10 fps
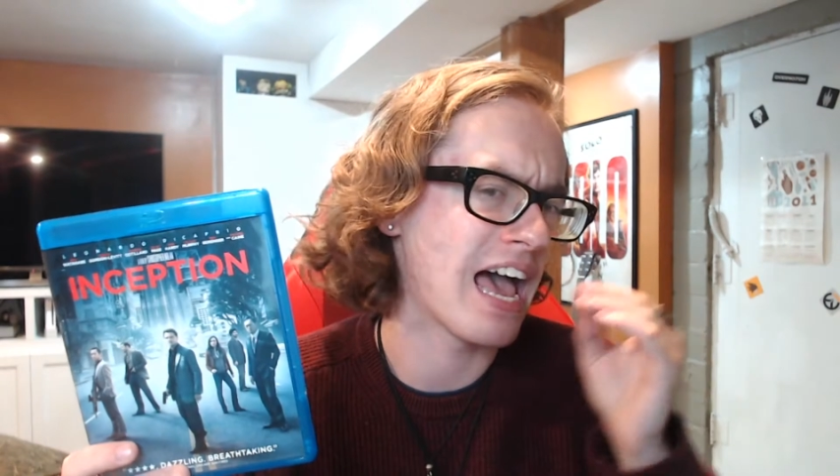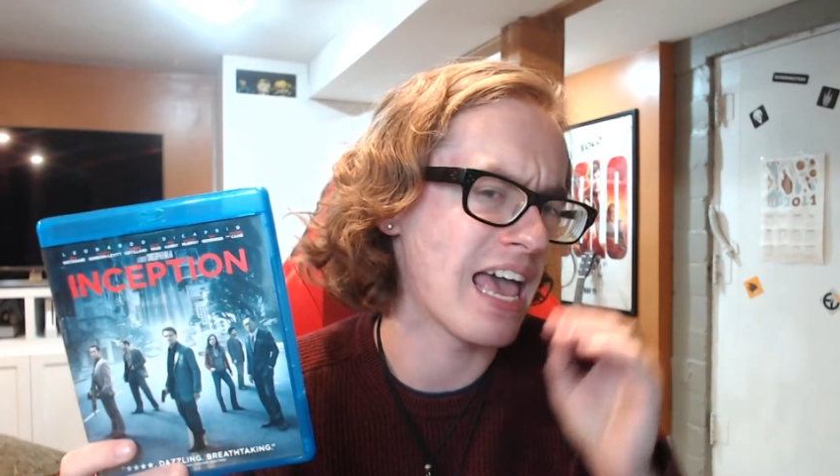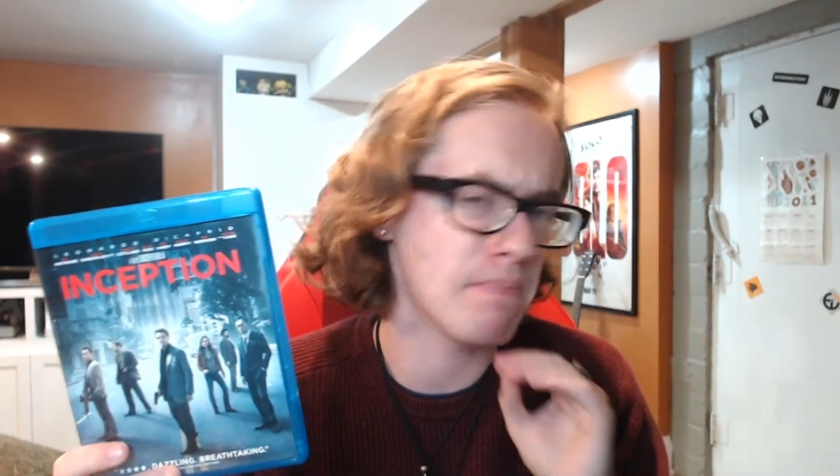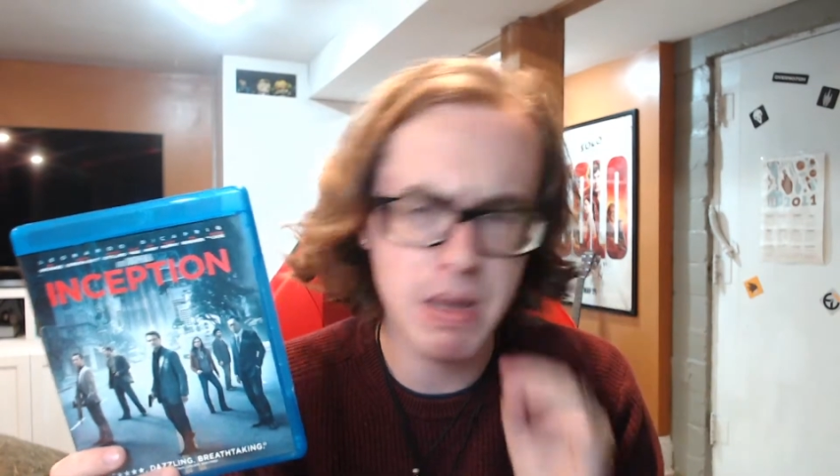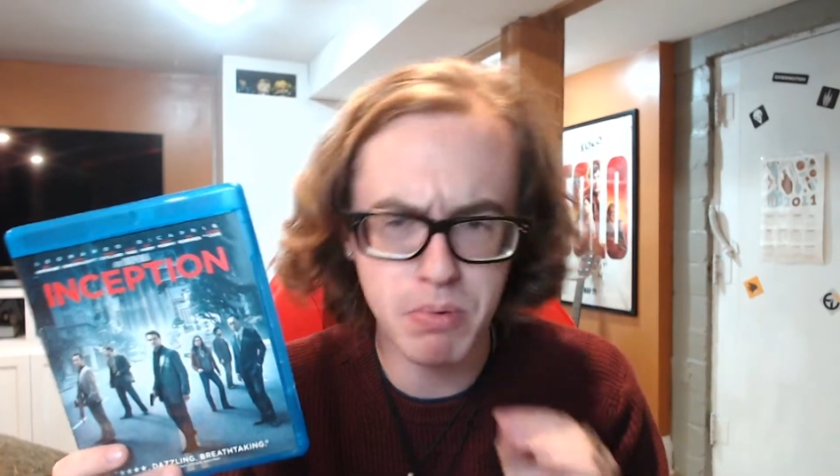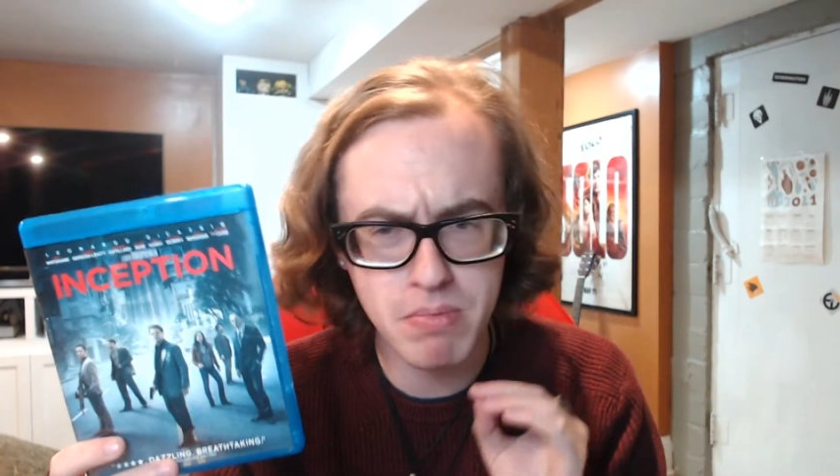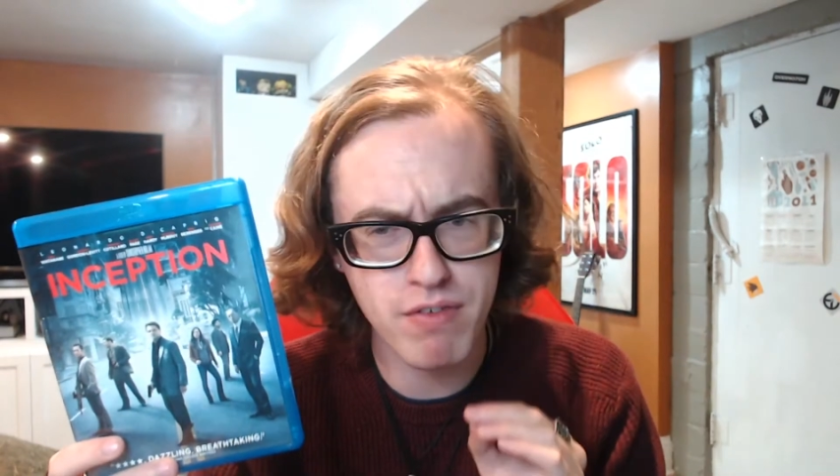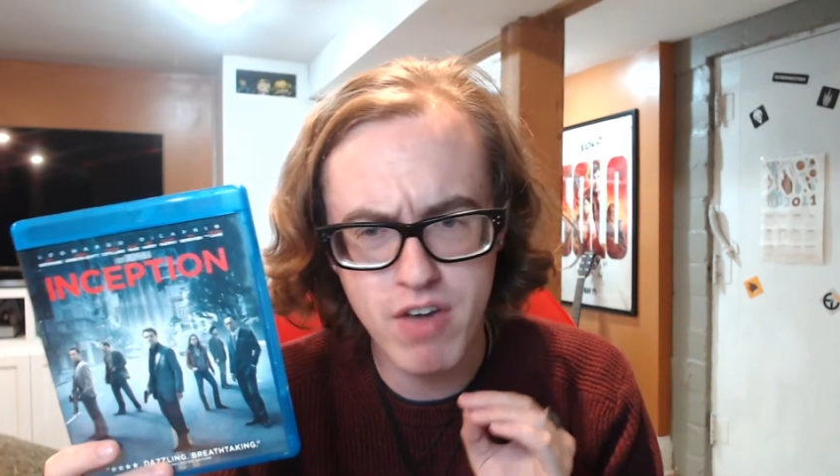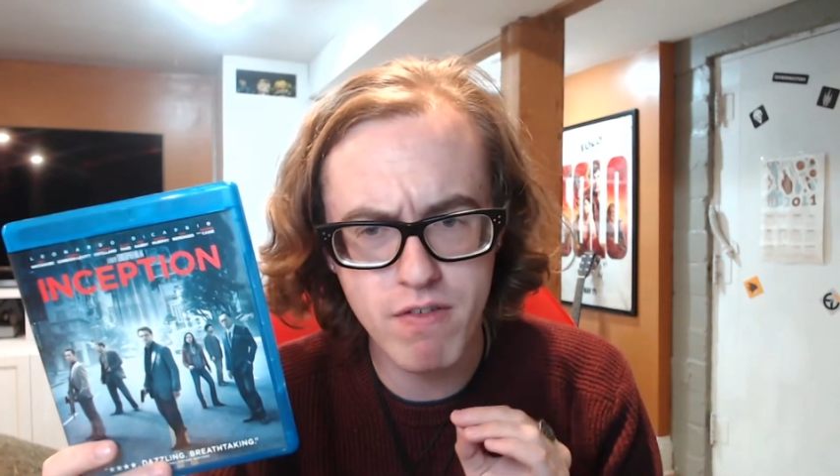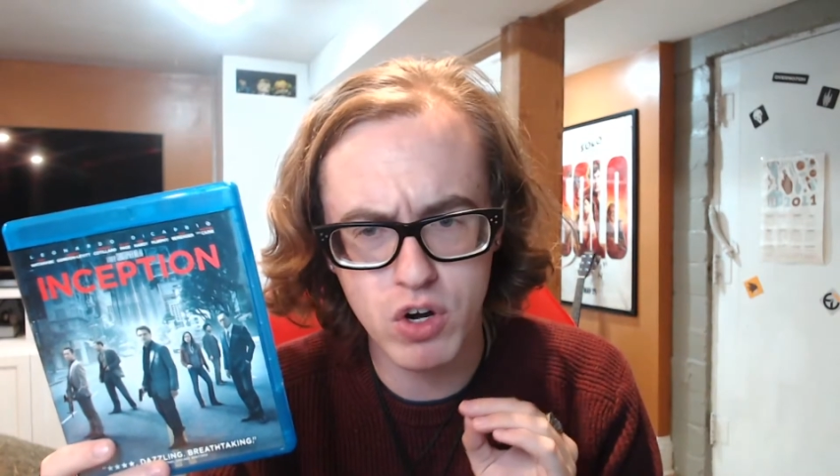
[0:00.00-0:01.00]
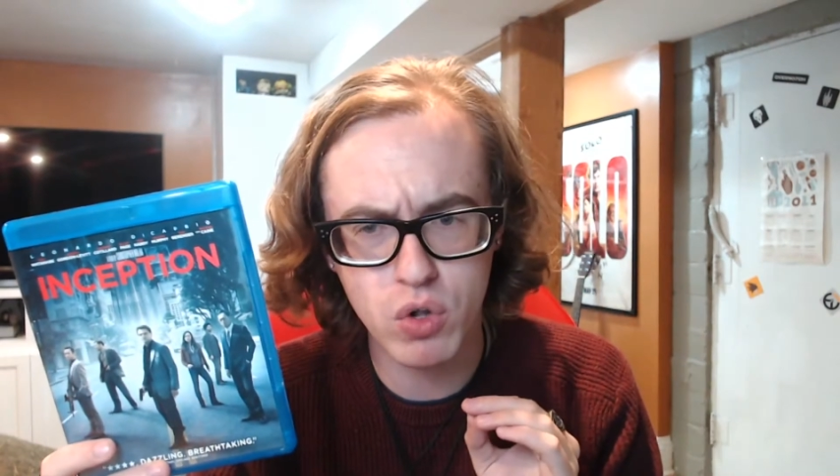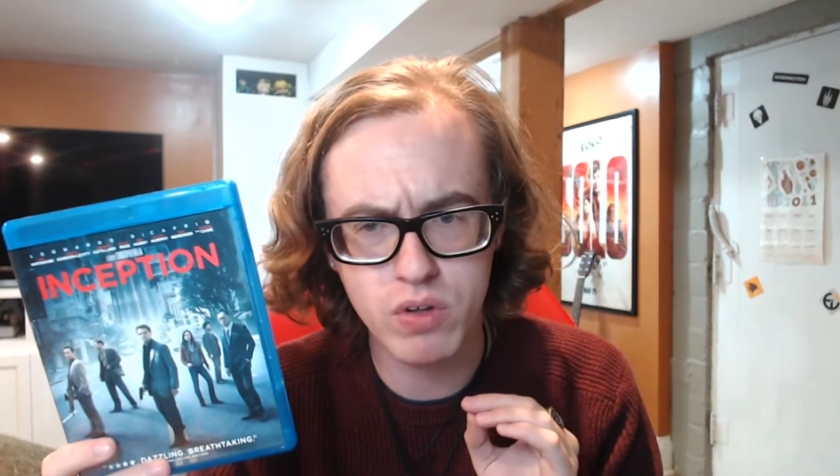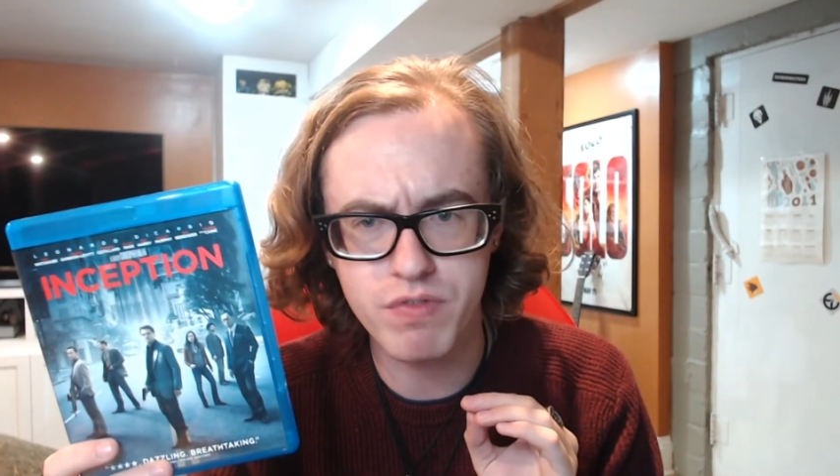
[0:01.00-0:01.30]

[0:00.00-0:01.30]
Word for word: It might be my favorite Nolan